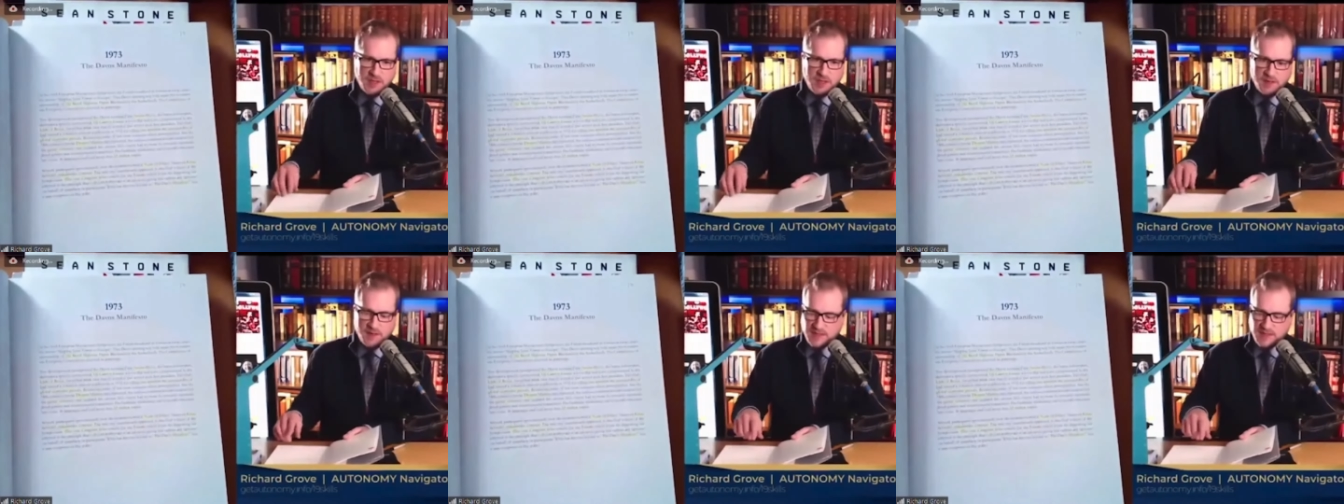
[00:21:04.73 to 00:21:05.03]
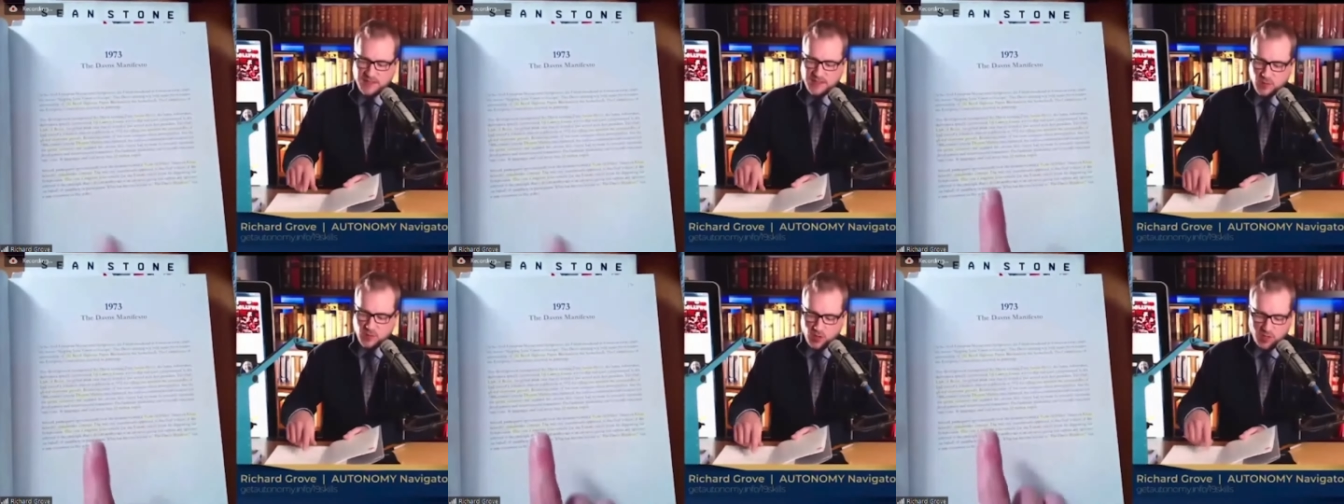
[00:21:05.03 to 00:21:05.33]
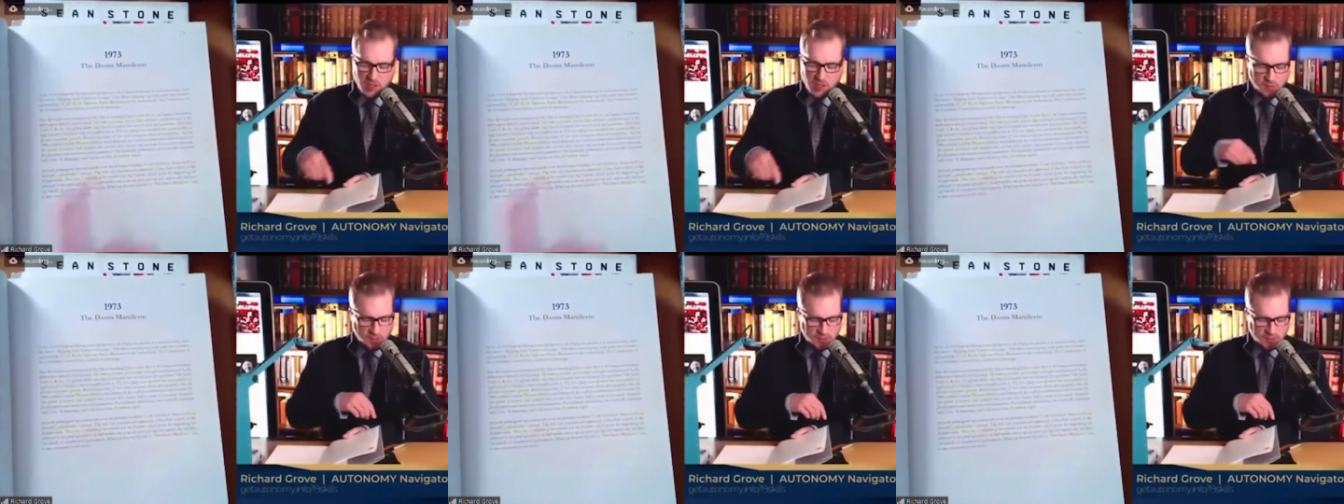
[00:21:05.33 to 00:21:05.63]
This is one
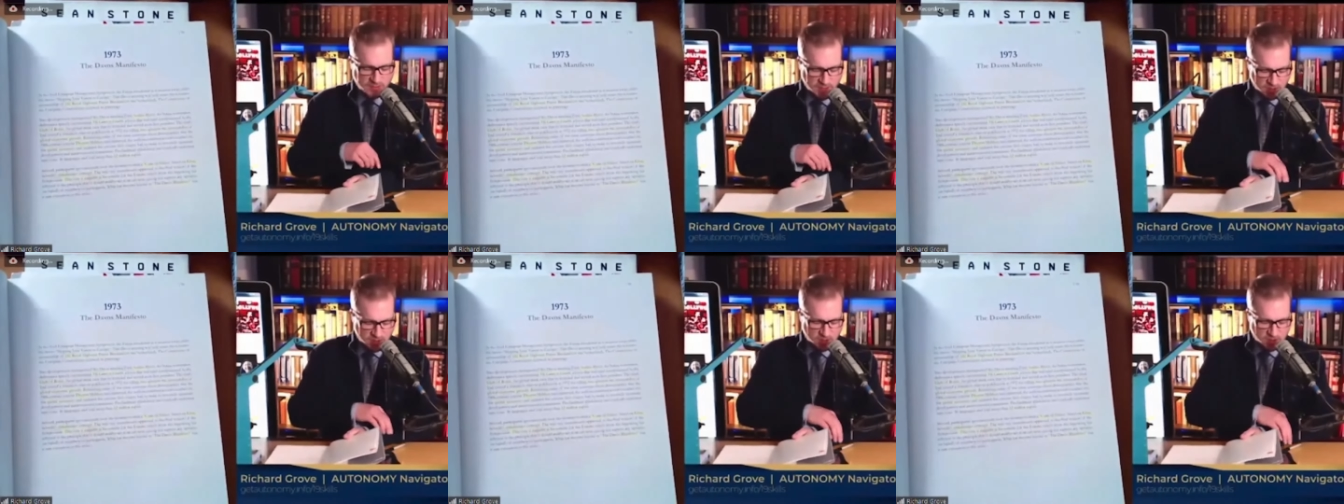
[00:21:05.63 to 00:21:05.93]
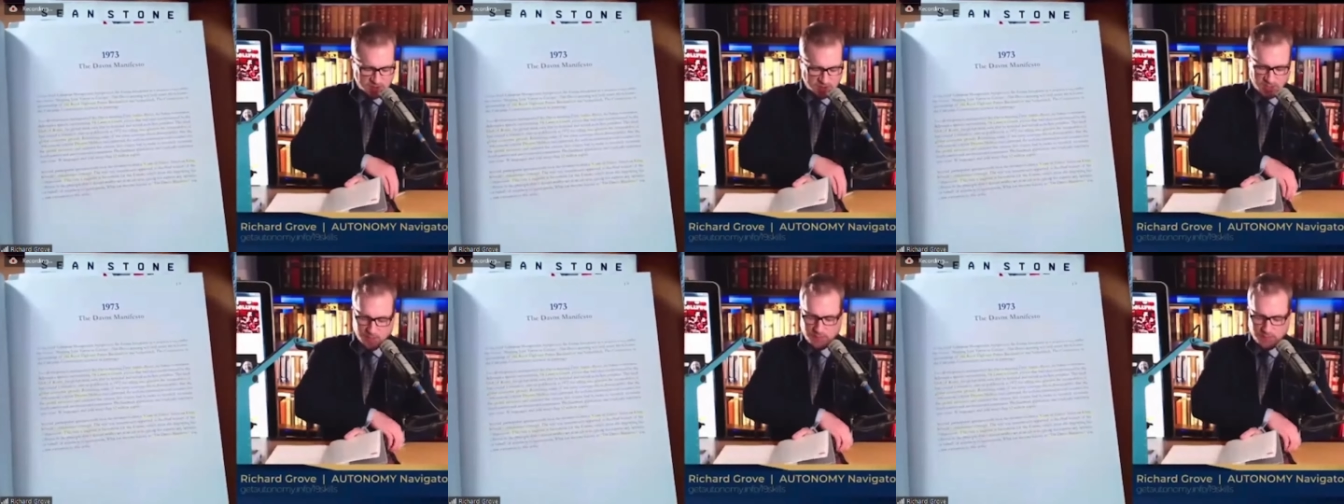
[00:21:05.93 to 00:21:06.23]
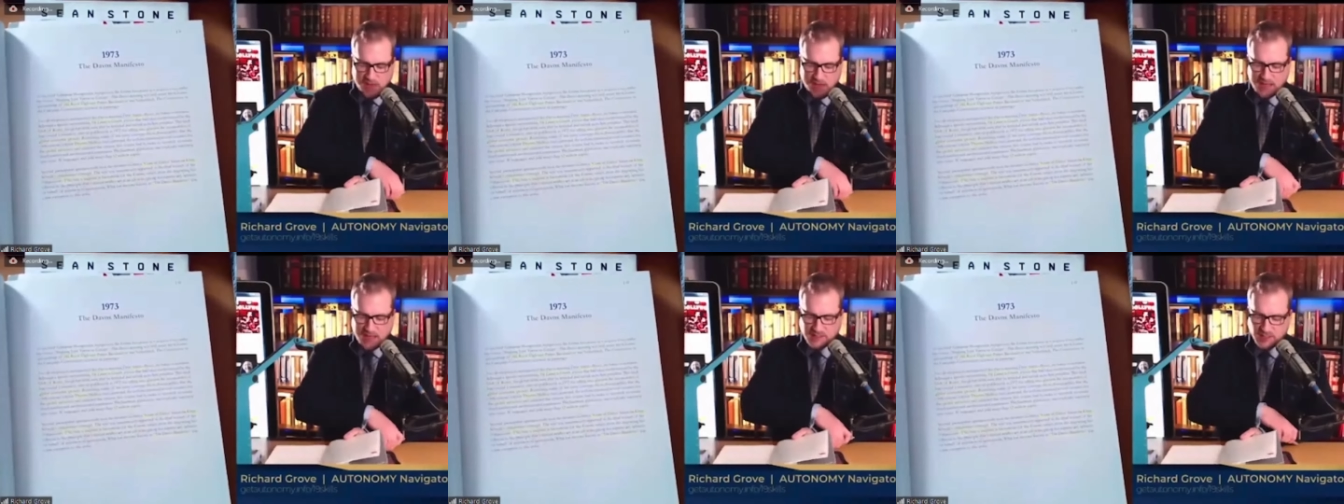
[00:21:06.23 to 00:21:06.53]
of the most interesting
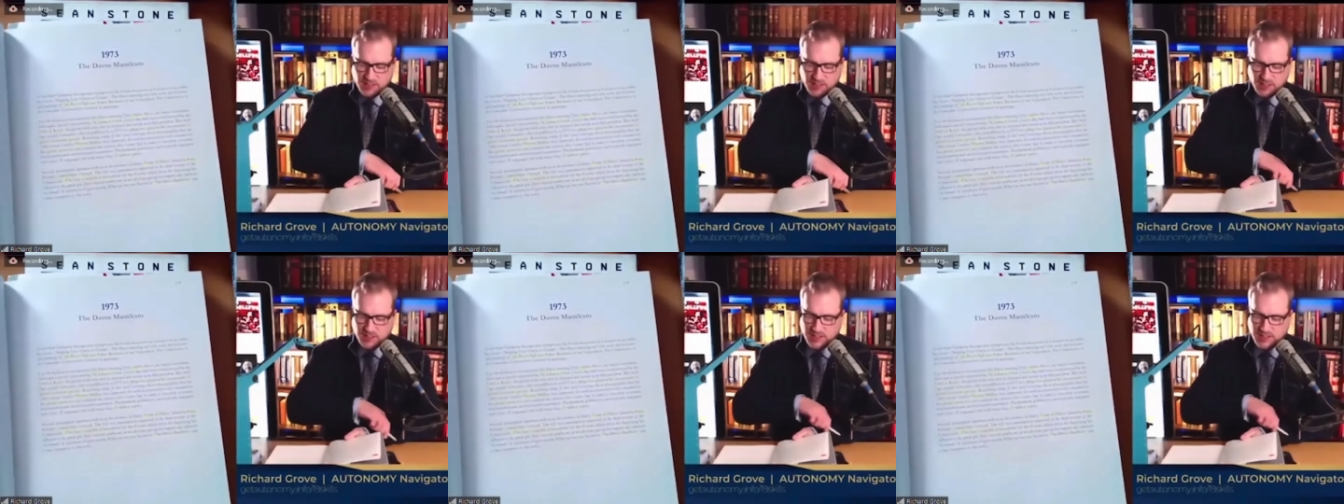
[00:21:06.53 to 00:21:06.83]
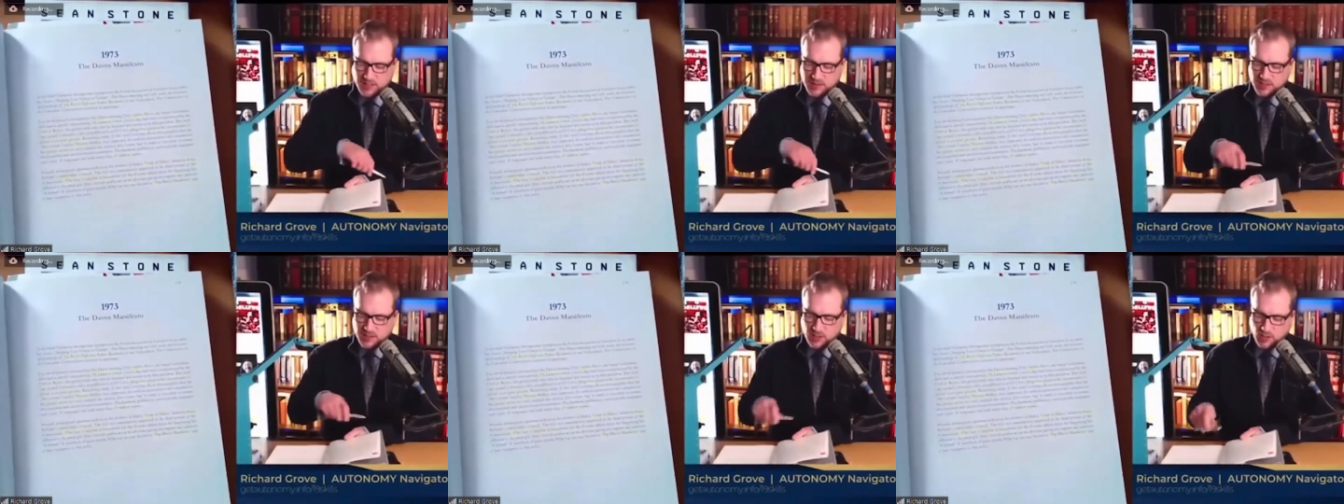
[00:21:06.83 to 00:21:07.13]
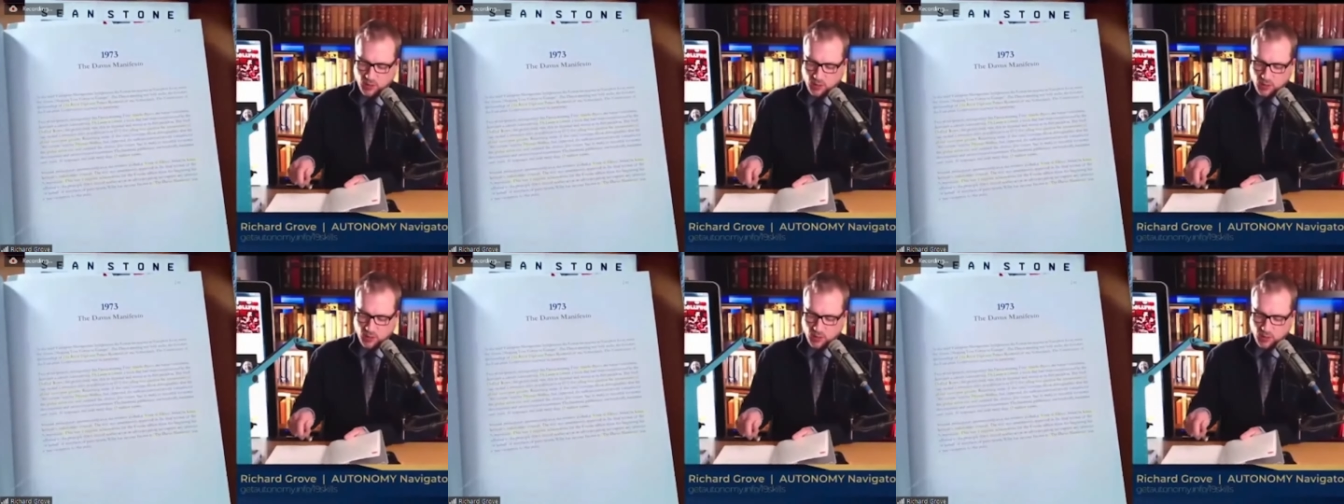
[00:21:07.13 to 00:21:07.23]
passages. Come on,